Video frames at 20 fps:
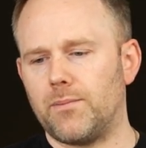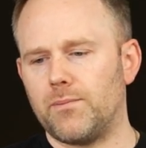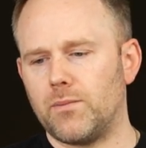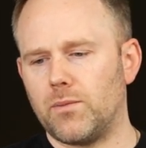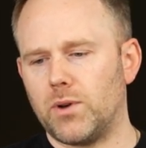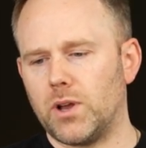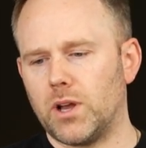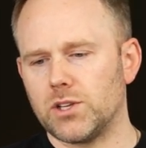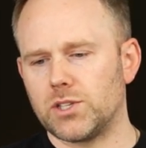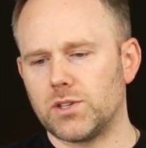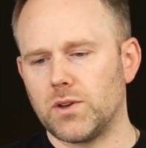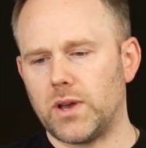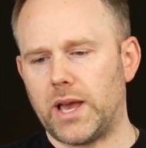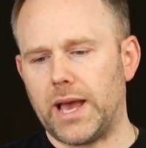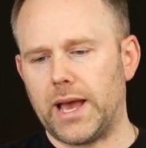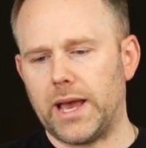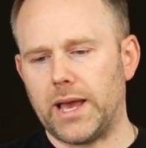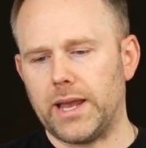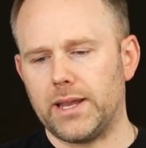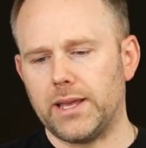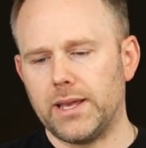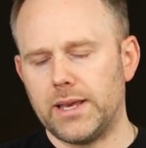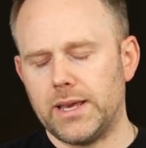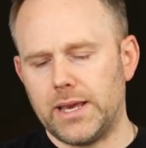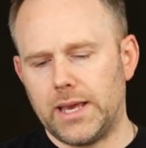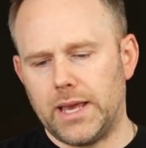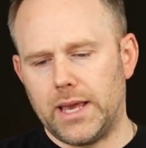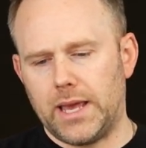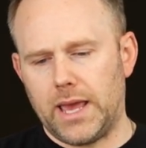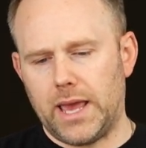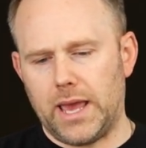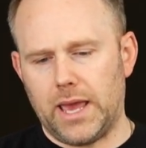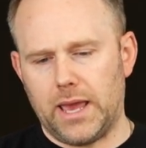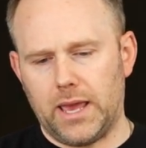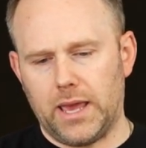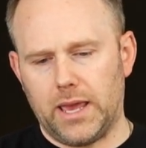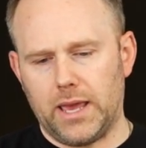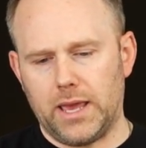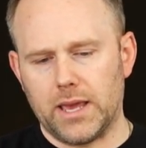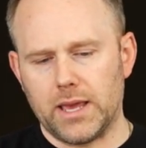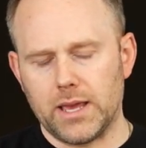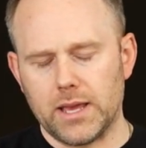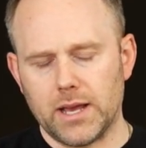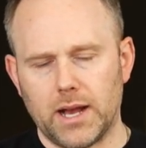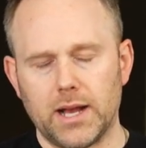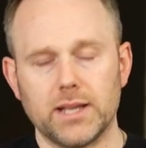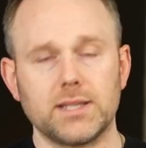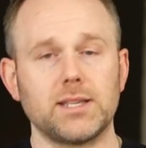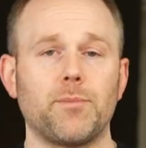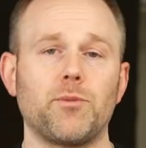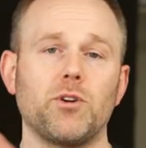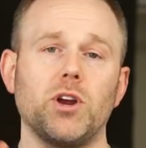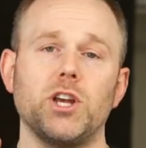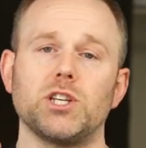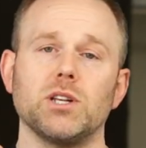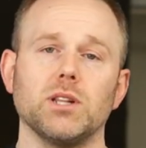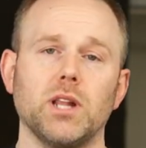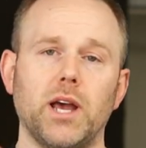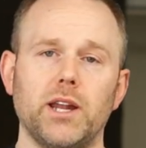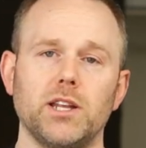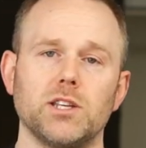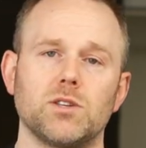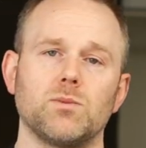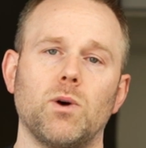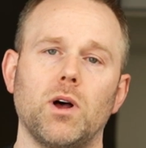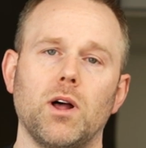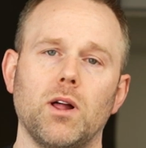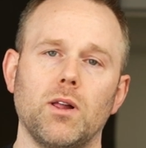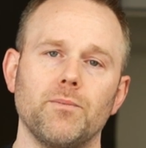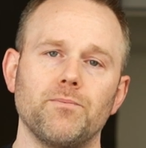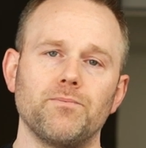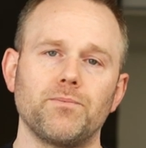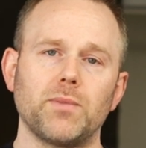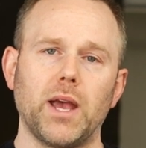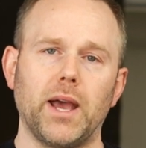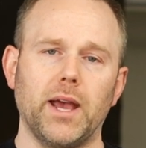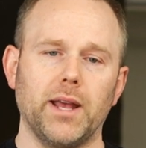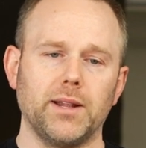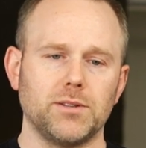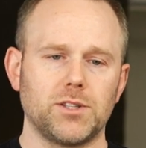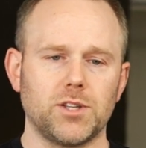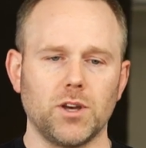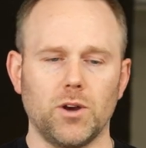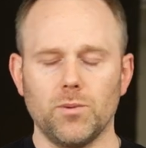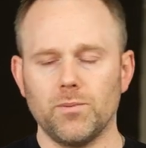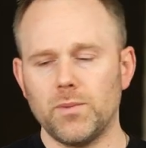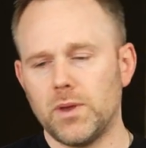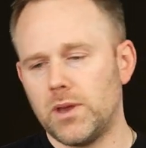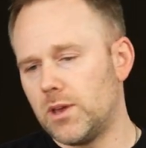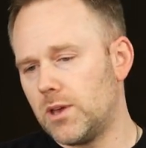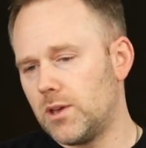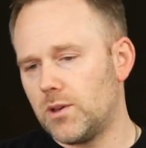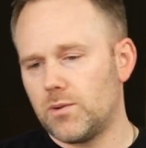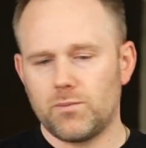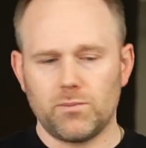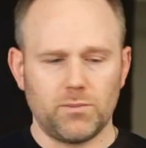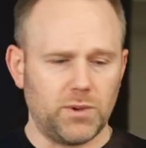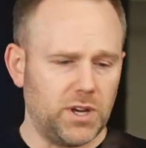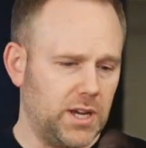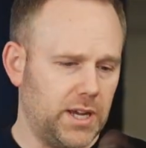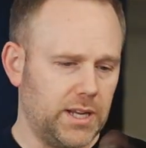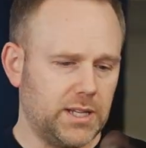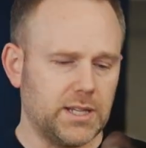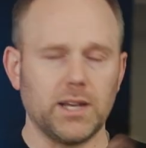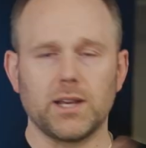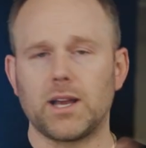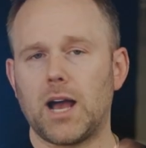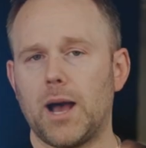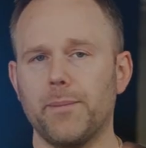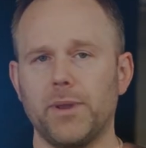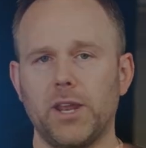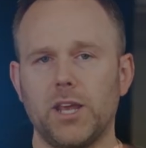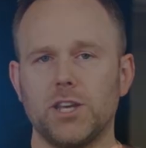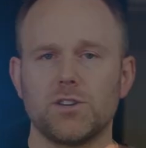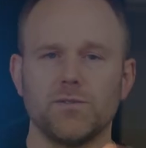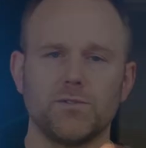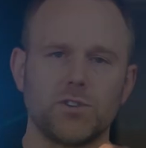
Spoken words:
we also had a separation light as well. And so we did a combination